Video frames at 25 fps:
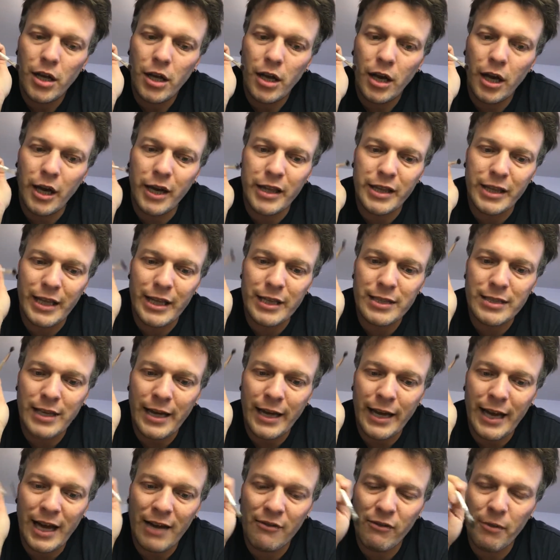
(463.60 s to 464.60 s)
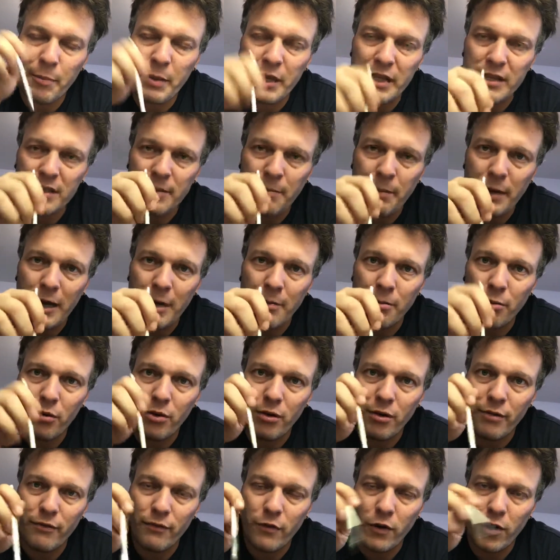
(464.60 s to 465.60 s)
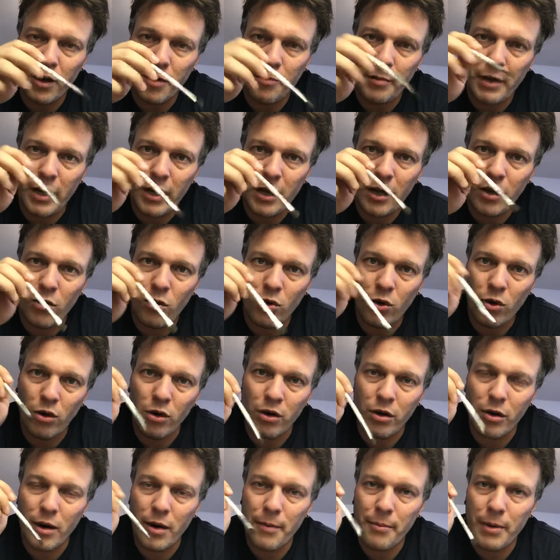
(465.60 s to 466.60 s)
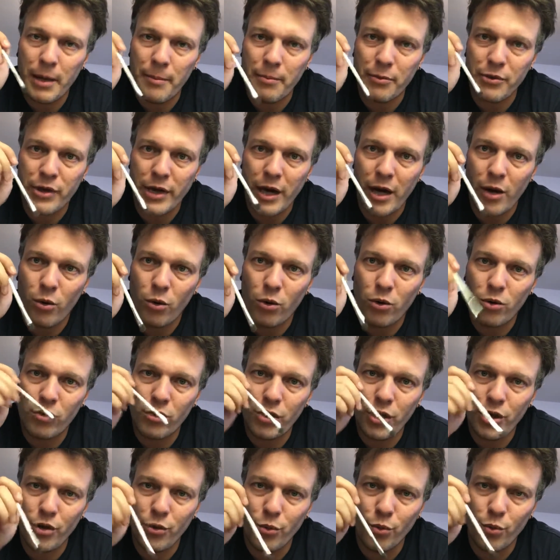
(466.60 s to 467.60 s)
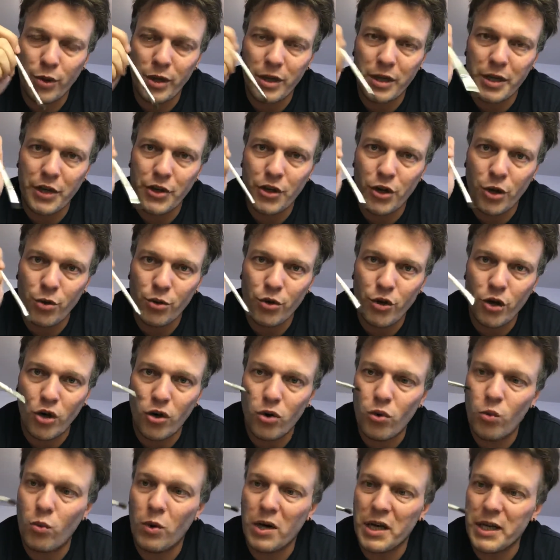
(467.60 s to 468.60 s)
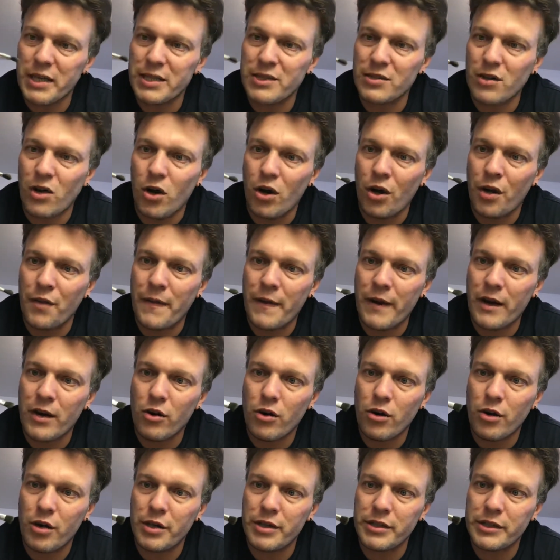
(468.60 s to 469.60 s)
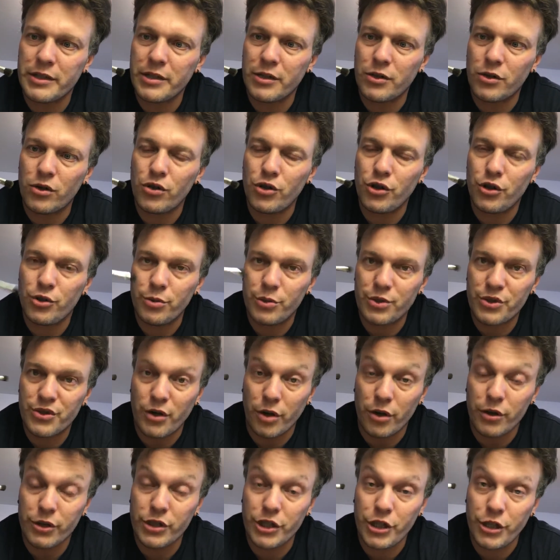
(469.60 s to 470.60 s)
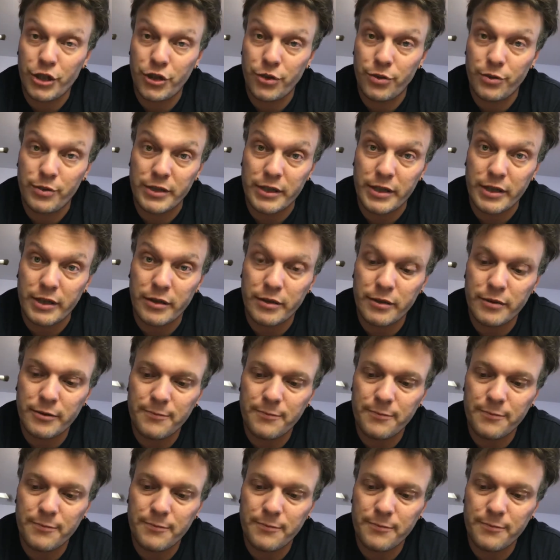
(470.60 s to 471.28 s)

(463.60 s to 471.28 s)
unless I have a piece of paper in front of me or a paper towel, you really don't know what is on there until you start to use it.